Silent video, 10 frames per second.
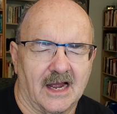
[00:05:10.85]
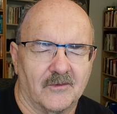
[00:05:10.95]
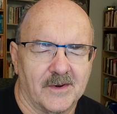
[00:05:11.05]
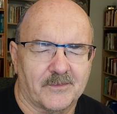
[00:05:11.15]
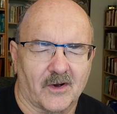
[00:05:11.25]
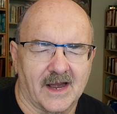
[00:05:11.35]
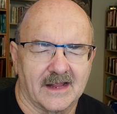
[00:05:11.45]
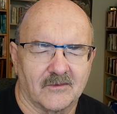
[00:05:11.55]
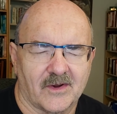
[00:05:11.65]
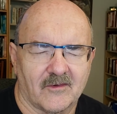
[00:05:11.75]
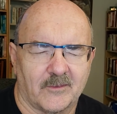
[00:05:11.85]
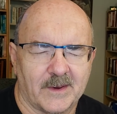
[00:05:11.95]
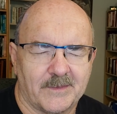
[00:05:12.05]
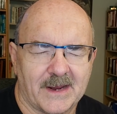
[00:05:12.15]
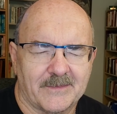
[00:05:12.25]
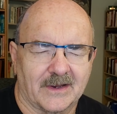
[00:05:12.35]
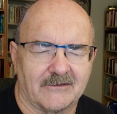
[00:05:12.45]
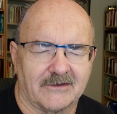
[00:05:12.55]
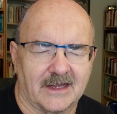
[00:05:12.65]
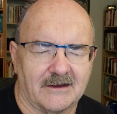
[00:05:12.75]
We pray that we will be people
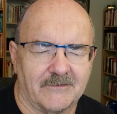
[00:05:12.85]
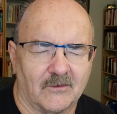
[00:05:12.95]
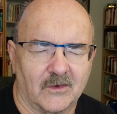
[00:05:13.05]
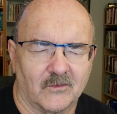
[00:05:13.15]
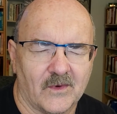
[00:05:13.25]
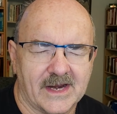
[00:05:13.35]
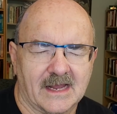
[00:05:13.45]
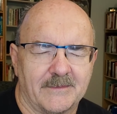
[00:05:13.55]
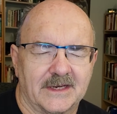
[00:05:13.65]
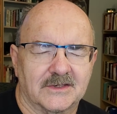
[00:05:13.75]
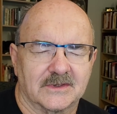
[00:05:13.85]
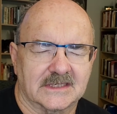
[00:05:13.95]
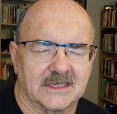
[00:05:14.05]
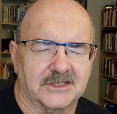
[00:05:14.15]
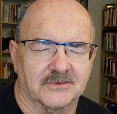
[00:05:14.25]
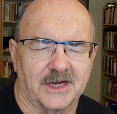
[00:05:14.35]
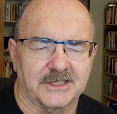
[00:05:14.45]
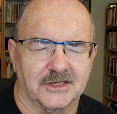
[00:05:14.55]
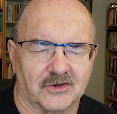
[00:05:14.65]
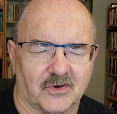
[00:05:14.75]
of love, that when we come into a
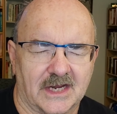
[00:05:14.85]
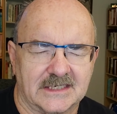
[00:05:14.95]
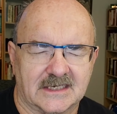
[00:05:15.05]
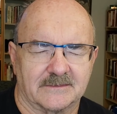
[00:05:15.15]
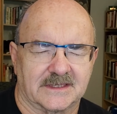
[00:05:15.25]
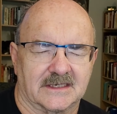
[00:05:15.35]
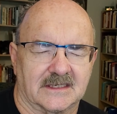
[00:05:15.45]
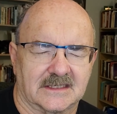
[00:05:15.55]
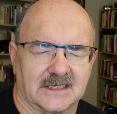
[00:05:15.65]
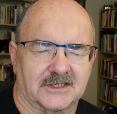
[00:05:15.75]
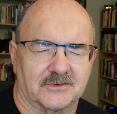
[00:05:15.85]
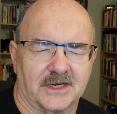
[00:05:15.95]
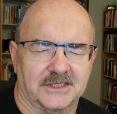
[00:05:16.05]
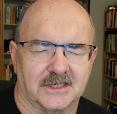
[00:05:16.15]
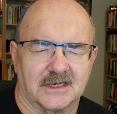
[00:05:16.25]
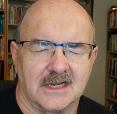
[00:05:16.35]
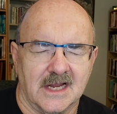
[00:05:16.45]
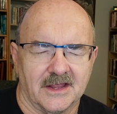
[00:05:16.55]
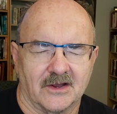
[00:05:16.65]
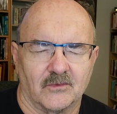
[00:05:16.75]
situation, Christ comes into the situation.
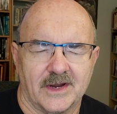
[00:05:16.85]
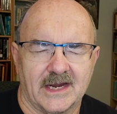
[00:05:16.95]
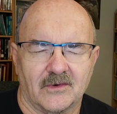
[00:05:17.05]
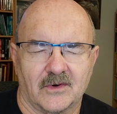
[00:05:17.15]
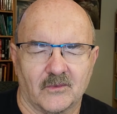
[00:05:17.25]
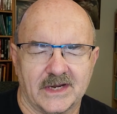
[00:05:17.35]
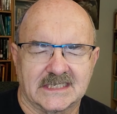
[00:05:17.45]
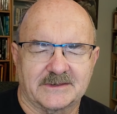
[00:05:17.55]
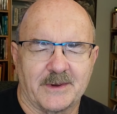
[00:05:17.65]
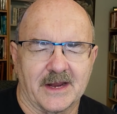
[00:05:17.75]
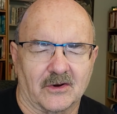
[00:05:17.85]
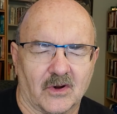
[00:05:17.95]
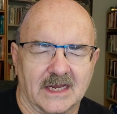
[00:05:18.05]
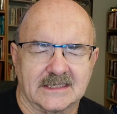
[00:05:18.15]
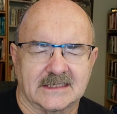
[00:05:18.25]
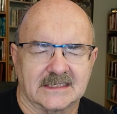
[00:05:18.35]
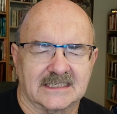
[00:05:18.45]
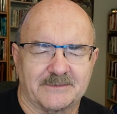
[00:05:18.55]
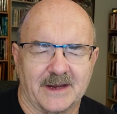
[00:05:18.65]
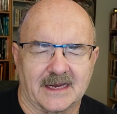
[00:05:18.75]
That we, when we speak, Christ is
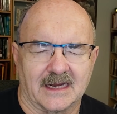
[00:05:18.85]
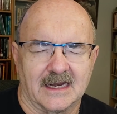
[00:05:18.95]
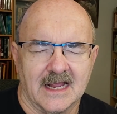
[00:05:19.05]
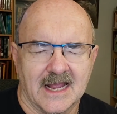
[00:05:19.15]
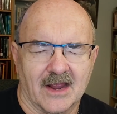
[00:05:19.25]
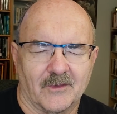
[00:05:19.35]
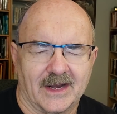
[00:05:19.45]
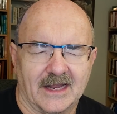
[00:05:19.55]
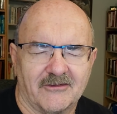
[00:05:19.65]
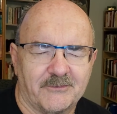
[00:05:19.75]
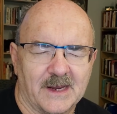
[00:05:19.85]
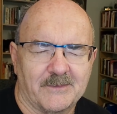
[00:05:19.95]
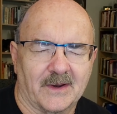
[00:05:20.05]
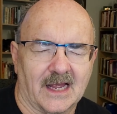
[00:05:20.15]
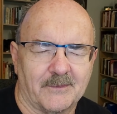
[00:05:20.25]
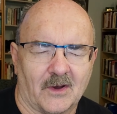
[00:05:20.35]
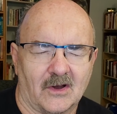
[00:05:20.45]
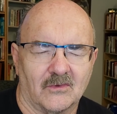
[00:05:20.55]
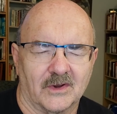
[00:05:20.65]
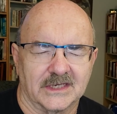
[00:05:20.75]
speaking, and we lift people up
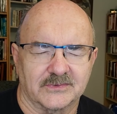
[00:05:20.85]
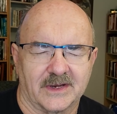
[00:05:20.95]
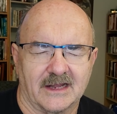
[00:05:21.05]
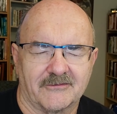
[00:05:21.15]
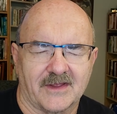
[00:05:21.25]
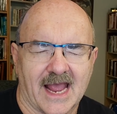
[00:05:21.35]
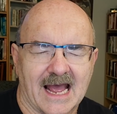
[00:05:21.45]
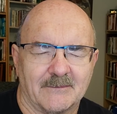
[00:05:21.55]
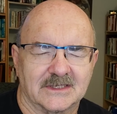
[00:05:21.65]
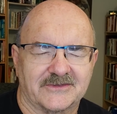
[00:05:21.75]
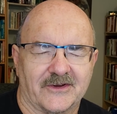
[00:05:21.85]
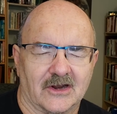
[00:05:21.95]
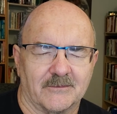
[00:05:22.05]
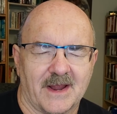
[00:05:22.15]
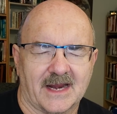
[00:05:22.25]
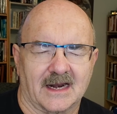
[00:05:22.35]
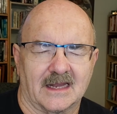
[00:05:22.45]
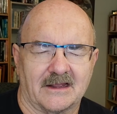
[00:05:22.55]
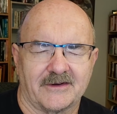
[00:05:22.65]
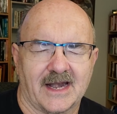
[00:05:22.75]
always. We lift the atmosphere and make it
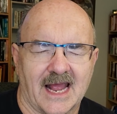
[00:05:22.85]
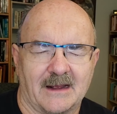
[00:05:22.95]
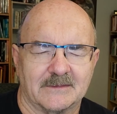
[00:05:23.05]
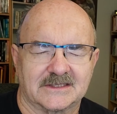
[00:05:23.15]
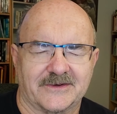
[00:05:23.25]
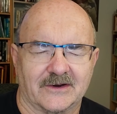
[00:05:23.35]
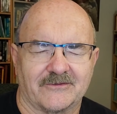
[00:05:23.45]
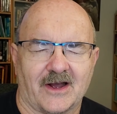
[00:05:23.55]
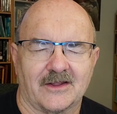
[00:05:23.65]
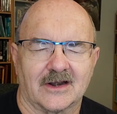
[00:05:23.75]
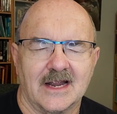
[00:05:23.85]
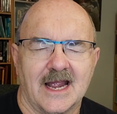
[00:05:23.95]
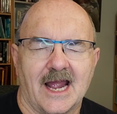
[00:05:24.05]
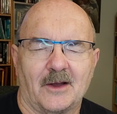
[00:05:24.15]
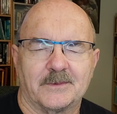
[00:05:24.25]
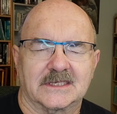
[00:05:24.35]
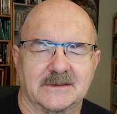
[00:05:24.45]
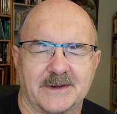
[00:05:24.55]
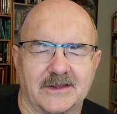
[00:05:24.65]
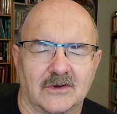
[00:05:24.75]
a loving atmosphere. Father, help us
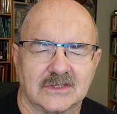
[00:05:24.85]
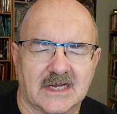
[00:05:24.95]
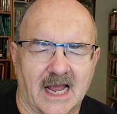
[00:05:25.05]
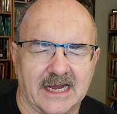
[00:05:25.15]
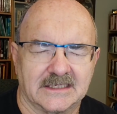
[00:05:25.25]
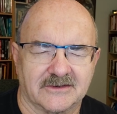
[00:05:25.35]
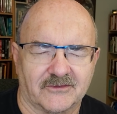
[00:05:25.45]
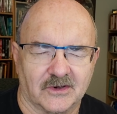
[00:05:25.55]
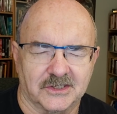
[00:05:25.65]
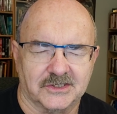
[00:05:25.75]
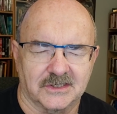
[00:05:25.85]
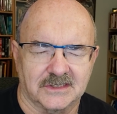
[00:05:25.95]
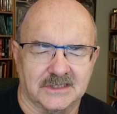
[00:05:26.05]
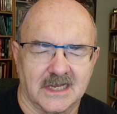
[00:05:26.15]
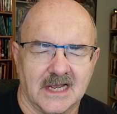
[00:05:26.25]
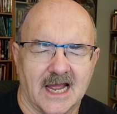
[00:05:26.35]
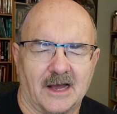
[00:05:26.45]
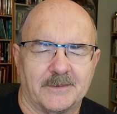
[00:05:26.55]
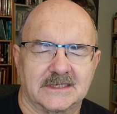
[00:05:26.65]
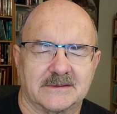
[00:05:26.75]
to be those kinds of Christians.
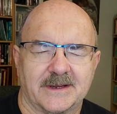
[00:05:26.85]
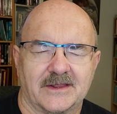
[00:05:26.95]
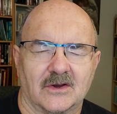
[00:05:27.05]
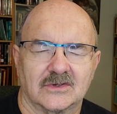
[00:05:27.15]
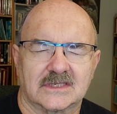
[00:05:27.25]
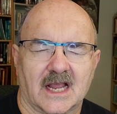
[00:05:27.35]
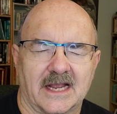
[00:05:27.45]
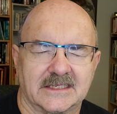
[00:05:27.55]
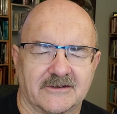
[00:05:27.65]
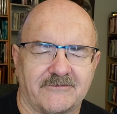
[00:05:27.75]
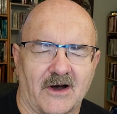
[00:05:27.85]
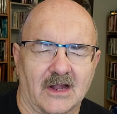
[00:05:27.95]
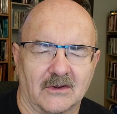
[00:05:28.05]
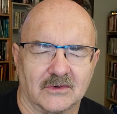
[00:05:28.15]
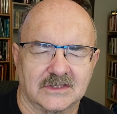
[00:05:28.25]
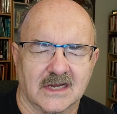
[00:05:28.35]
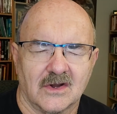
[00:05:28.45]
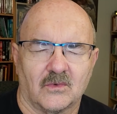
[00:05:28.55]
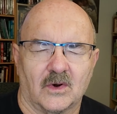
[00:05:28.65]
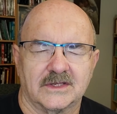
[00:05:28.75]
Help us to be those kinds of followers,
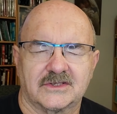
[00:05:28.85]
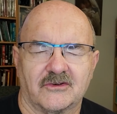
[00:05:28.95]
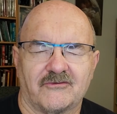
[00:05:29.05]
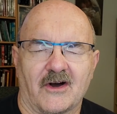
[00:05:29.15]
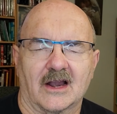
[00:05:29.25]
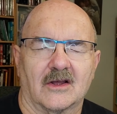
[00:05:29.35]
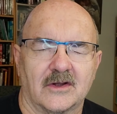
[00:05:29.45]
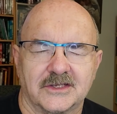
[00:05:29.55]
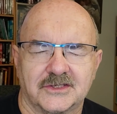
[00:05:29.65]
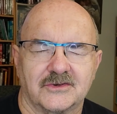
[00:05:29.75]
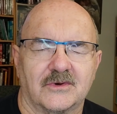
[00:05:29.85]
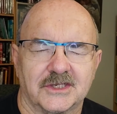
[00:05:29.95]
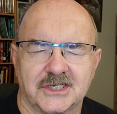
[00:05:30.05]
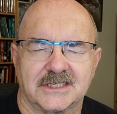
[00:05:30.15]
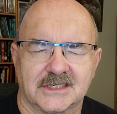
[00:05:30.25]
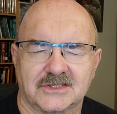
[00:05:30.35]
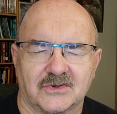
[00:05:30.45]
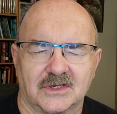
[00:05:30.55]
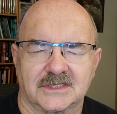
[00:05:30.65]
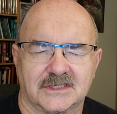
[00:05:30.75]
ones who follow and do what Jesus
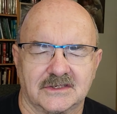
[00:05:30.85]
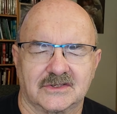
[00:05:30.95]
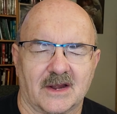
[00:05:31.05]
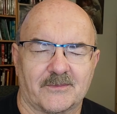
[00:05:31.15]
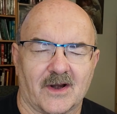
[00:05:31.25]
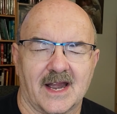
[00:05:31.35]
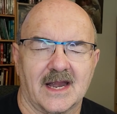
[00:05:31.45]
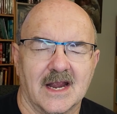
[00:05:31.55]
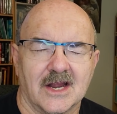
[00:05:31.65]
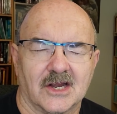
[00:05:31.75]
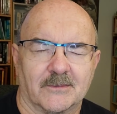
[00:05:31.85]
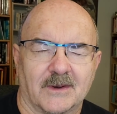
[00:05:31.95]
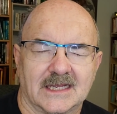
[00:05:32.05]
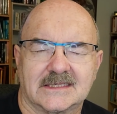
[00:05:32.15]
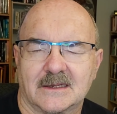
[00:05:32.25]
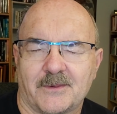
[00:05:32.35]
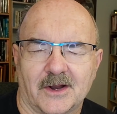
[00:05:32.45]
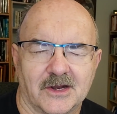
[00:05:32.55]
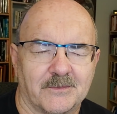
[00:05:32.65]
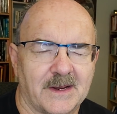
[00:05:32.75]
told us to do. So I pray your blessing
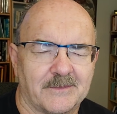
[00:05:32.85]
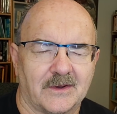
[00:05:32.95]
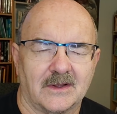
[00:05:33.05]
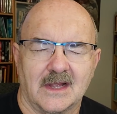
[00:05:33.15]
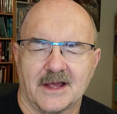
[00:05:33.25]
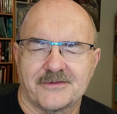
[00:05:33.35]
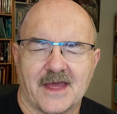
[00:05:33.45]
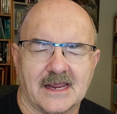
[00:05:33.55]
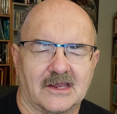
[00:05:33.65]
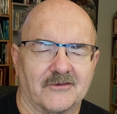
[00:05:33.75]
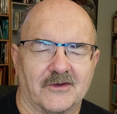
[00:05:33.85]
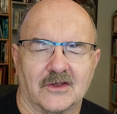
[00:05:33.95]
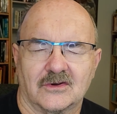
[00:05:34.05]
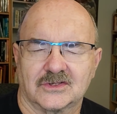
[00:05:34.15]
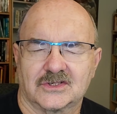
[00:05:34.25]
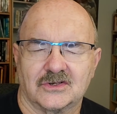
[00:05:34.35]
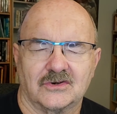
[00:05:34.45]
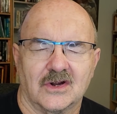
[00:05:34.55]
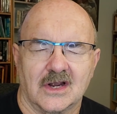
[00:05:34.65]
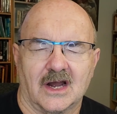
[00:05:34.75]
upon your people. Thank you for those
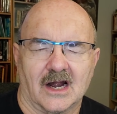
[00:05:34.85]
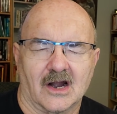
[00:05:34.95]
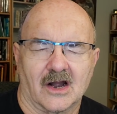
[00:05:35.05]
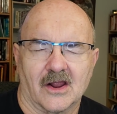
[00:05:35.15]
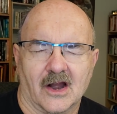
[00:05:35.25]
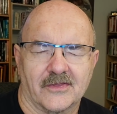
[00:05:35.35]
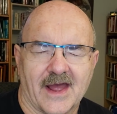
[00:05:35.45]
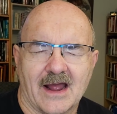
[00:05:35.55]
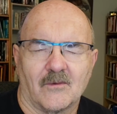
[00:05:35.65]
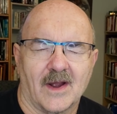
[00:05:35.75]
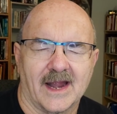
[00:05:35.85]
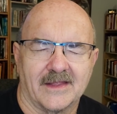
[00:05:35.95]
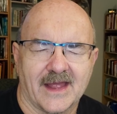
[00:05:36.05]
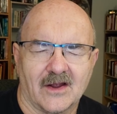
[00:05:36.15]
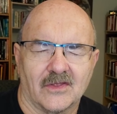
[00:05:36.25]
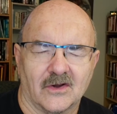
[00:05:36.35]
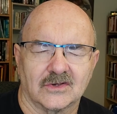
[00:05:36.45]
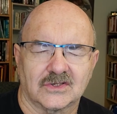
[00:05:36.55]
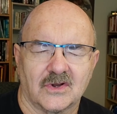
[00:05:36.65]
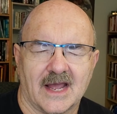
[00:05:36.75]
who are that way, and that
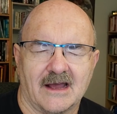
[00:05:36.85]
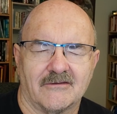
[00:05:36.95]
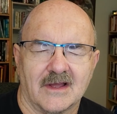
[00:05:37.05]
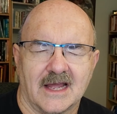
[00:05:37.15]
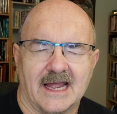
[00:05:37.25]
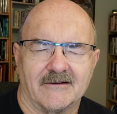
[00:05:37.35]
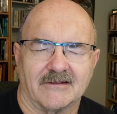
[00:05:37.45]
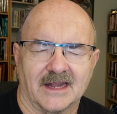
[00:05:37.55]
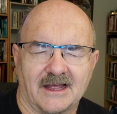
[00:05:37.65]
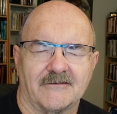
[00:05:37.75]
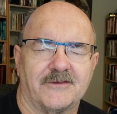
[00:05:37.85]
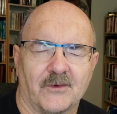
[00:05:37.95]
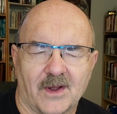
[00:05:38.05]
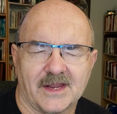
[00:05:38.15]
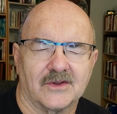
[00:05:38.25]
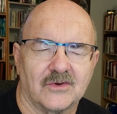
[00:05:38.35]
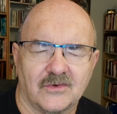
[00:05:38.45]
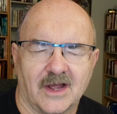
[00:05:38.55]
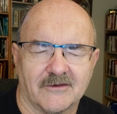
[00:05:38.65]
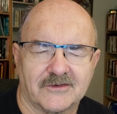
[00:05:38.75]
those who have loved the way
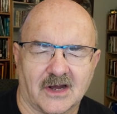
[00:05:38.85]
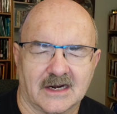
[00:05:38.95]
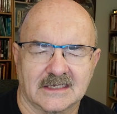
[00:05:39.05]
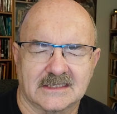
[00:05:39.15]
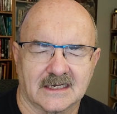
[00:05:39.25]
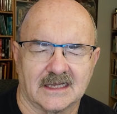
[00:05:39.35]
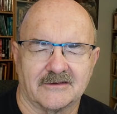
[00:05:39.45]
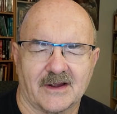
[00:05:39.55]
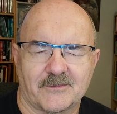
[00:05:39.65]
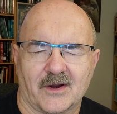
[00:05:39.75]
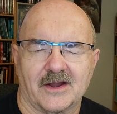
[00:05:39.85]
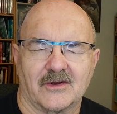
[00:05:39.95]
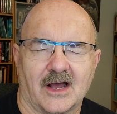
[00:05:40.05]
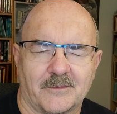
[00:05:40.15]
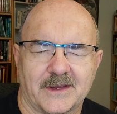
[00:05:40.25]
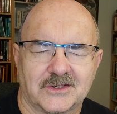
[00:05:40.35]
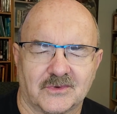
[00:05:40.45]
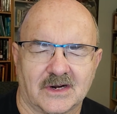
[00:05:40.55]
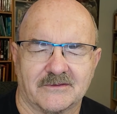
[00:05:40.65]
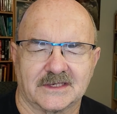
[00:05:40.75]
you have taught us to love. I pray you help each
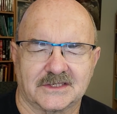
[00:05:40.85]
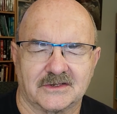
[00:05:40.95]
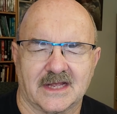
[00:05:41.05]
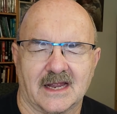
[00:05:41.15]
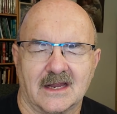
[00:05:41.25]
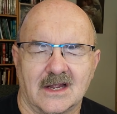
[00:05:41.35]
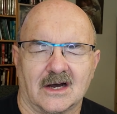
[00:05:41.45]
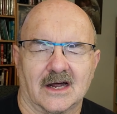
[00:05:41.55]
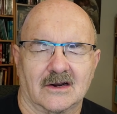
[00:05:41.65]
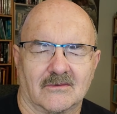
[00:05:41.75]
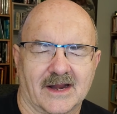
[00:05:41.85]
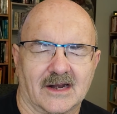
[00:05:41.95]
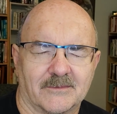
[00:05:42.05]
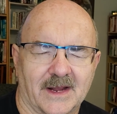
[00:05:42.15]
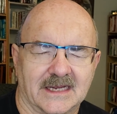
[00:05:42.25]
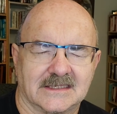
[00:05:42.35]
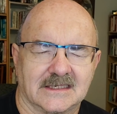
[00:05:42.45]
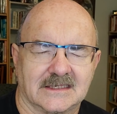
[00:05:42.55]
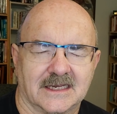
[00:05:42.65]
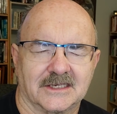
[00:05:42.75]
one of us do that on a regular
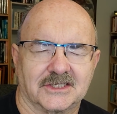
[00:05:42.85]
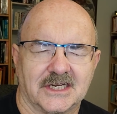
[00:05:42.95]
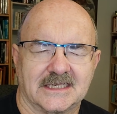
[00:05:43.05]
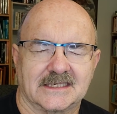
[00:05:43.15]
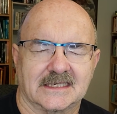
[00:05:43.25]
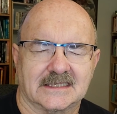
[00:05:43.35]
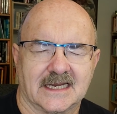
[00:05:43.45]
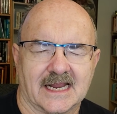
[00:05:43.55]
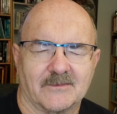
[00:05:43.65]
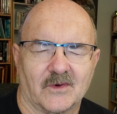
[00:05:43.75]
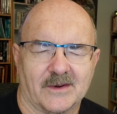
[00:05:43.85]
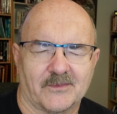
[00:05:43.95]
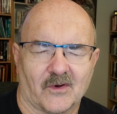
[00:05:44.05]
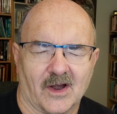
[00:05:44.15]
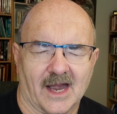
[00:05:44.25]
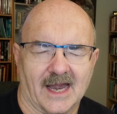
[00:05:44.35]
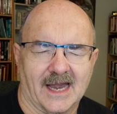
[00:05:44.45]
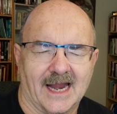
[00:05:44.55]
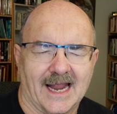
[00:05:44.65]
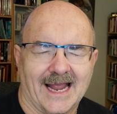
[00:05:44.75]
basis. In Jesus' name we pray.